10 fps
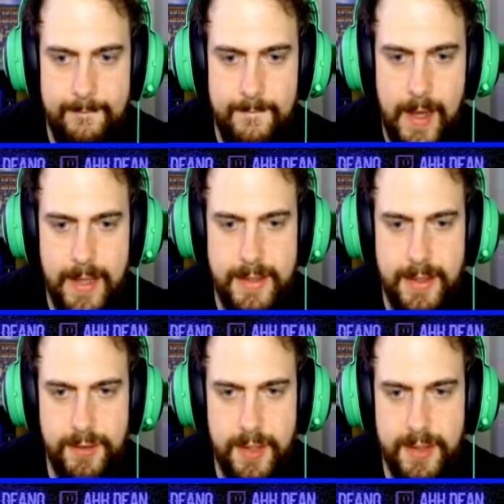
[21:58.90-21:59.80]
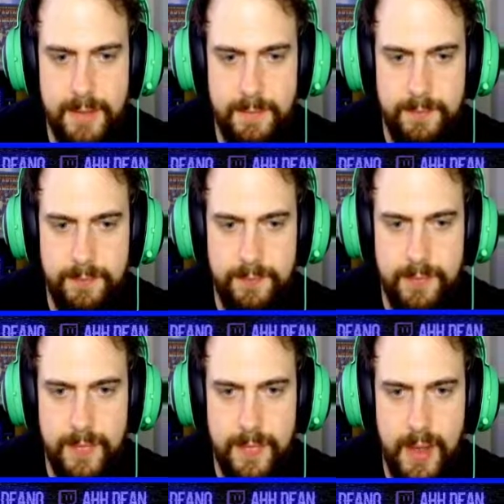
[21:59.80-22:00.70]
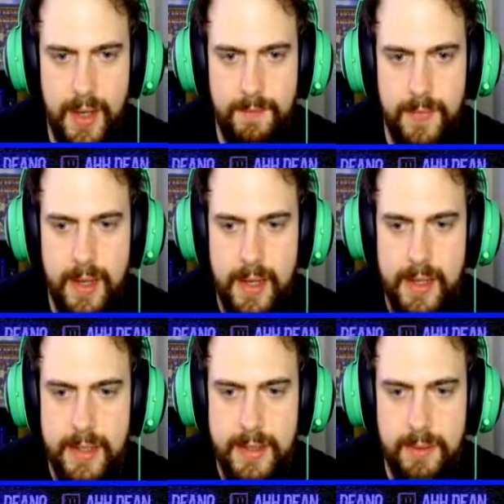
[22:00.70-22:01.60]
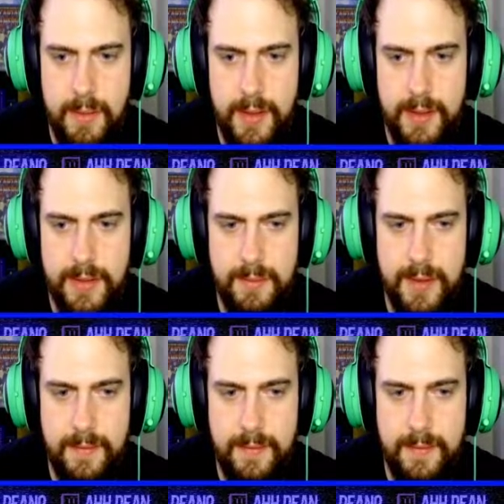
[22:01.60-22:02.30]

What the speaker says: Ah, this is interesting. Yeah. So what I'm going to do is I'm going to